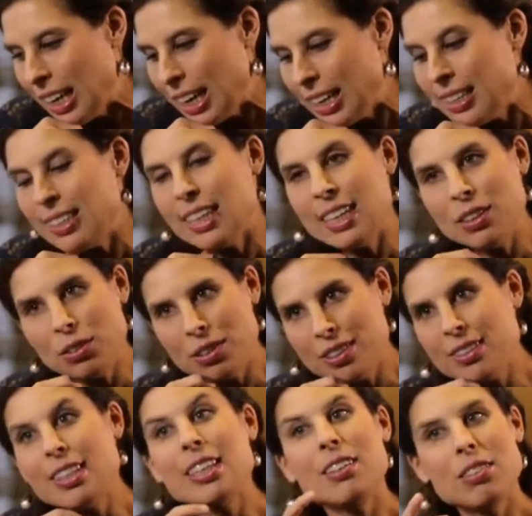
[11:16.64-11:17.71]
It is
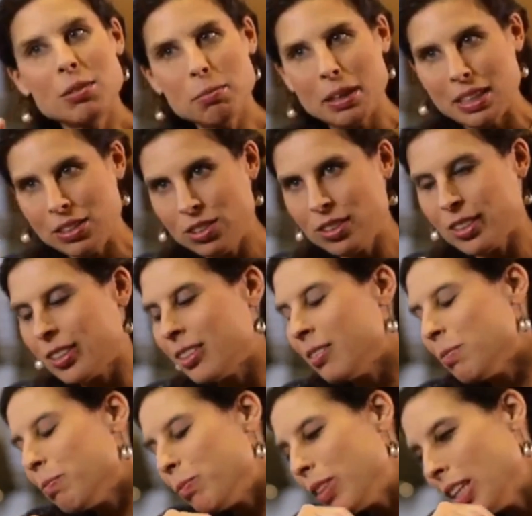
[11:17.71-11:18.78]
interesting to
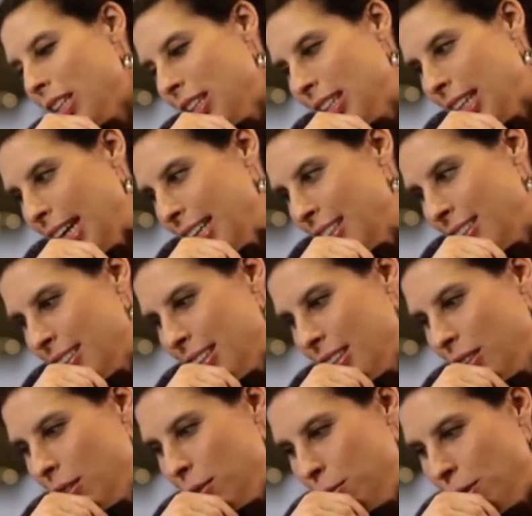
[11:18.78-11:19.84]
mention that
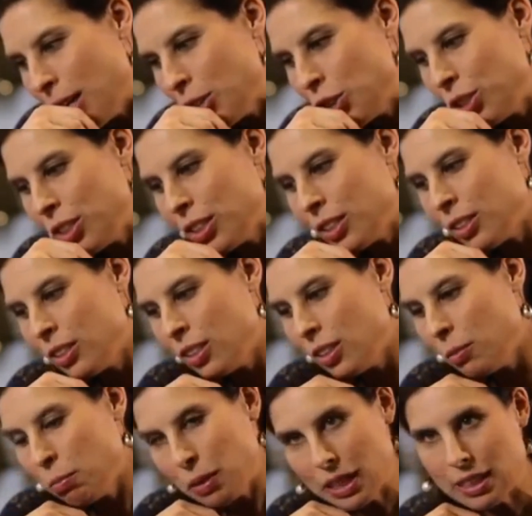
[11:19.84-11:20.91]
the
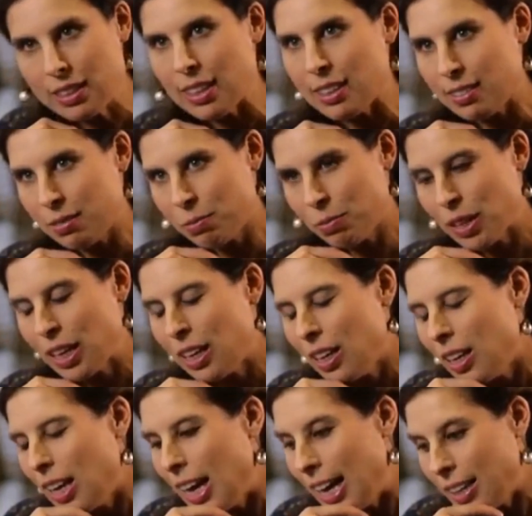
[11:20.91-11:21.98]
Russian media
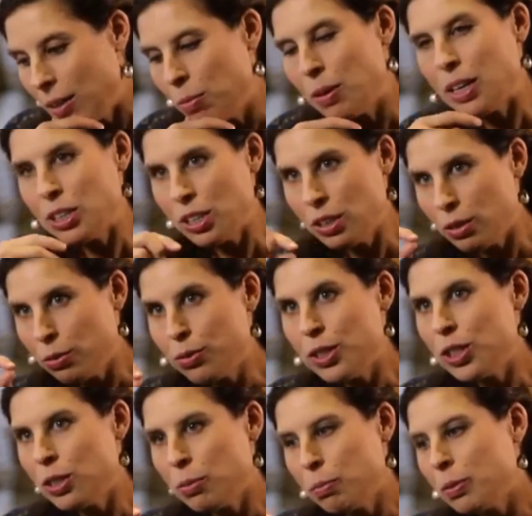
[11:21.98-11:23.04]
and the Russian
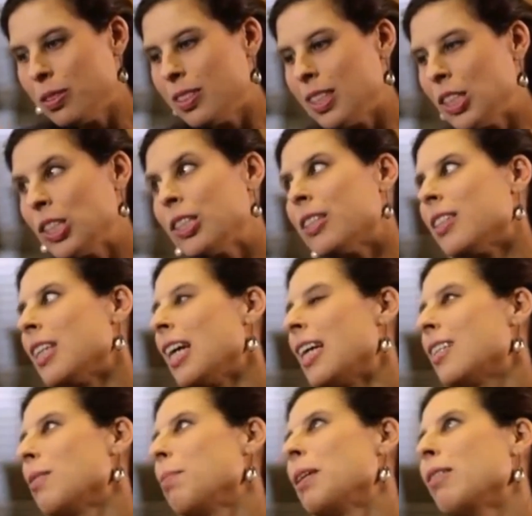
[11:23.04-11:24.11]
official position
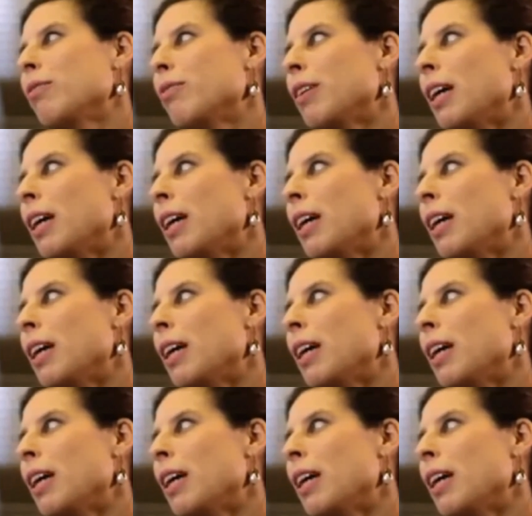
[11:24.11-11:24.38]
has been